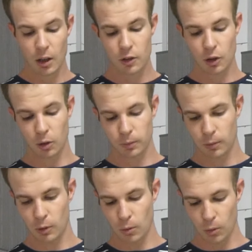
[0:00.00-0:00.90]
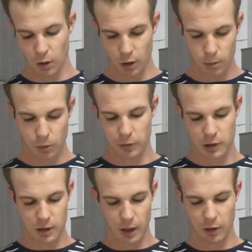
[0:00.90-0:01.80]
So we're going to come over
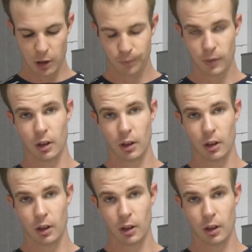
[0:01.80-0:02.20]
to diary.